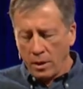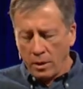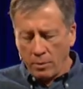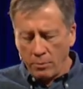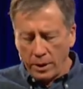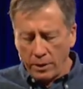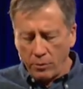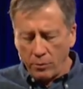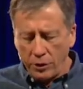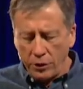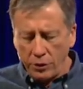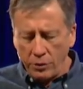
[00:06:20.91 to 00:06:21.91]
But
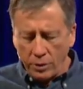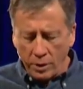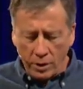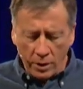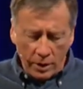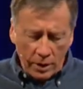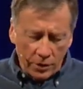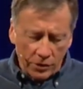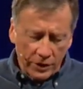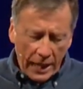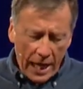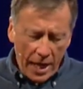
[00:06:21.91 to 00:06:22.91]
when you
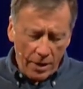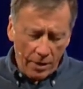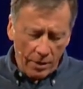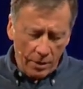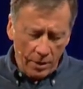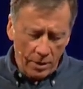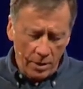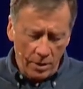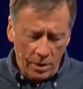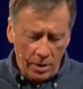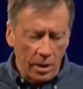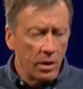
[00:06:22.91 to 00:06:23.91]
scatter
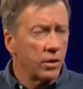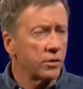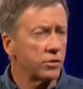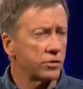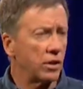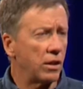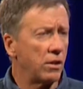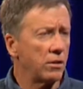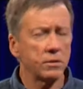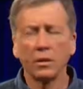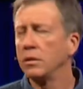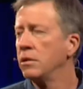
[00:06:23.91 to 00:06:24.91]
the
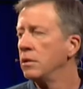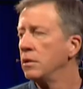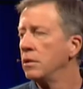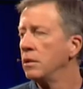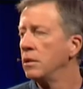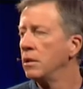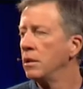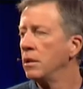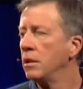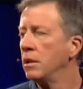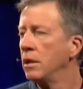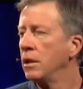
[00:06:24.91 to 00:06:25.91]
salt,
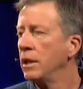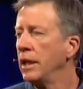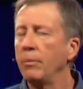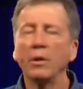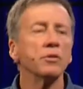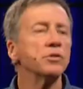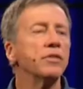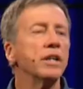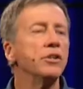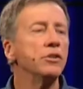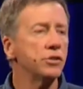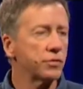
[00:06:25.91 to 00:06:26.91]
it becomes very
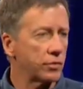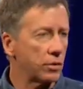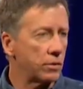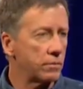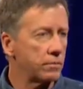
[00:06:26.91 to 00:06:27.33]
useful.